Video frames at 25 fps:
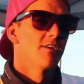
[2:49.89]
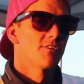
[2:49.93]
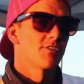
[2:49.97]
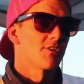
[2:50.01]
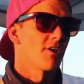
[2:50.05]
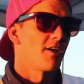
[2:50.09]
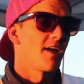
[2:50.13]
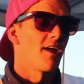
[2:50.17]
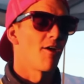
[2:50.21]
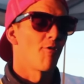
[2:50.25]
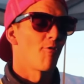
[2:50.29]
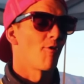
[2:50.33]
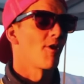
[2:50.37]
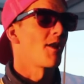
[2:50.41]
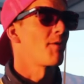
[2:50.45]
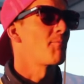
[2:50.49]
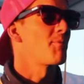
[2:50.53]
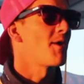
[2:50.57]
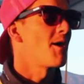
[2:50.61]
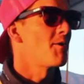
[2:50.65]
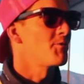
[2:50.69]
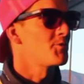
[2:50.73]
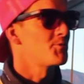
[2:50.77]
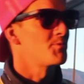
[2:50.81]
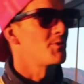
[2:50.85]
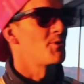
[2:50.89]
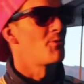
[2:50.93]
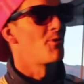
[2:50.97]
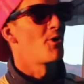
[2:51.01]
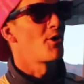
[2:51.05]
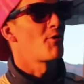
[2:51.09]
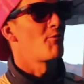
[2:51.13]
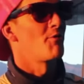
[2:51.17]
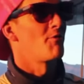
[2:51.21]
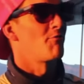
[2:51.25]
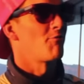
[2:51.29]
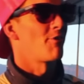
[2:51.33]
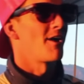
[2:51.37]
So yeah, really pumped to be
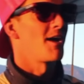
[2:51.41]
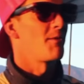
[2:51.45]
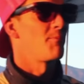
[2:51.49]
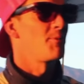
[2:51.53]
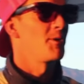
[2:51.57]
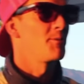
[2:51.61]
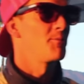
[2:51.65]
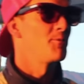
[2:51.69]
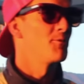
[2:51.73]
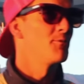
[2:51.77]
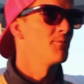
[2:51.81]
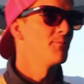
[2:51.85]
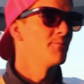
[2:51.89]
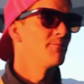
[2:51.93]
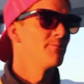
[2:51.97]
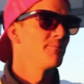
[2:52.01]
working with rad people.